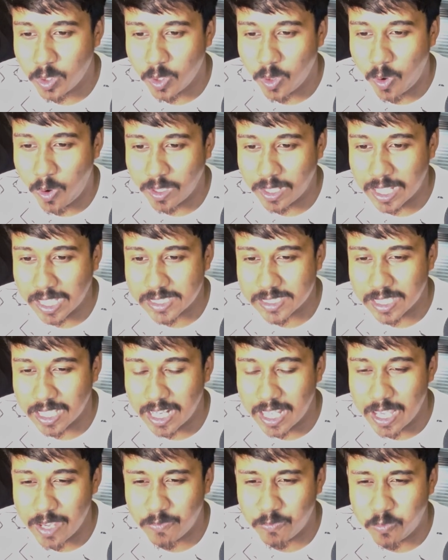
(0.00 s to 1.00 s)
long
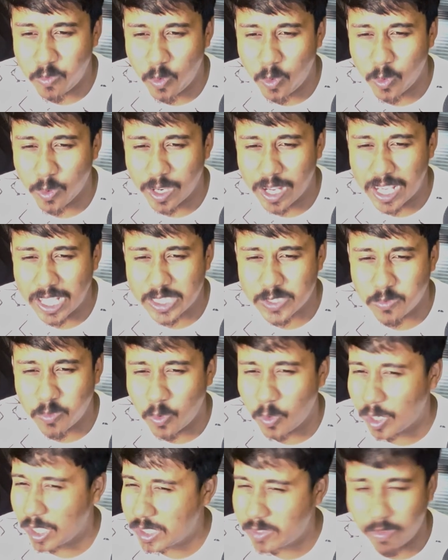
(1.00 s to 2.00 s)
castle, f4,
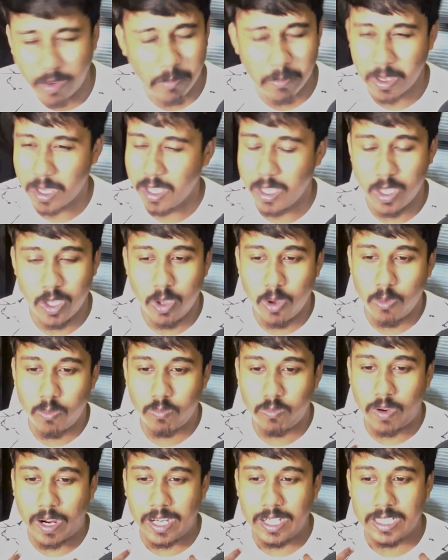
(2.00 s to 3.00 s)
h4, h5.
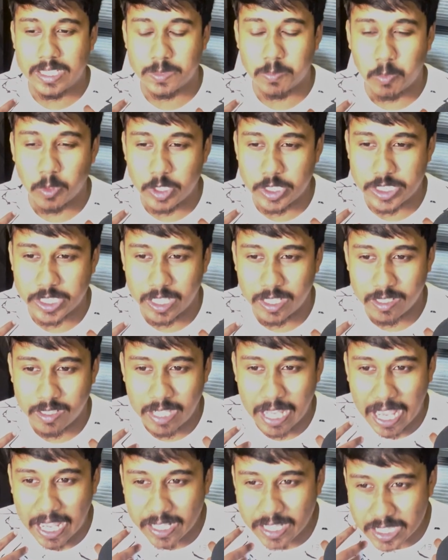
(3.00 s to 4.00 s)
White's position
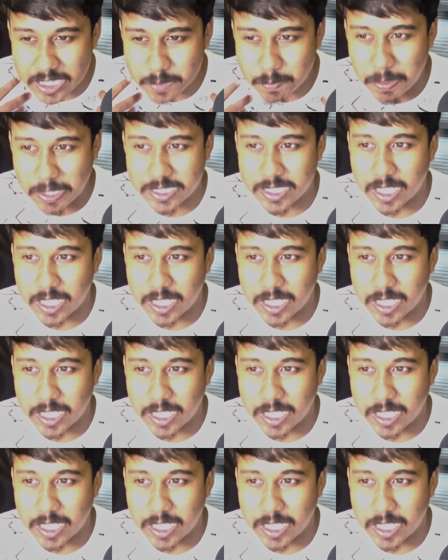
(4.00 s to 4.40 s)
and the space